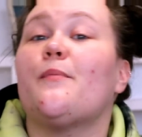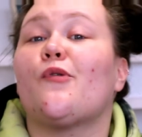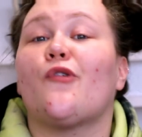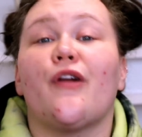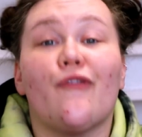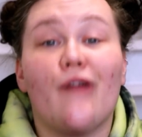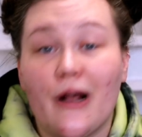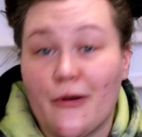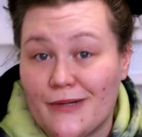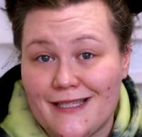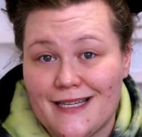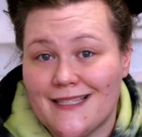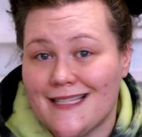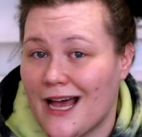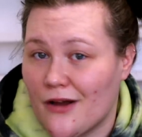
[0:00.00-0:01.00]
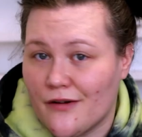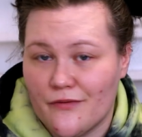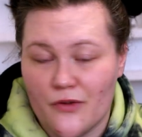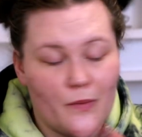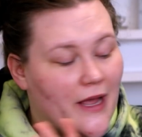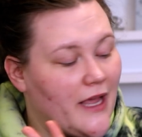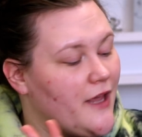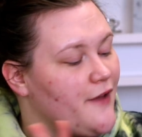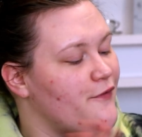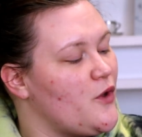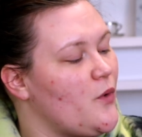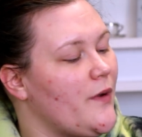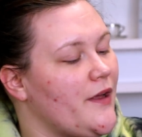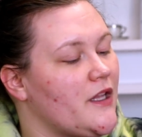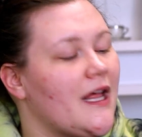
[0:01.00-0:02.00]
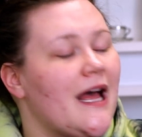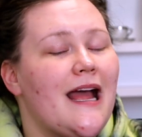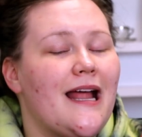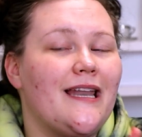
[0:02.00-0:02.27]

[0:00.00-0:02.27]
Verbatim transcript: prerequisites out of the way, if you will,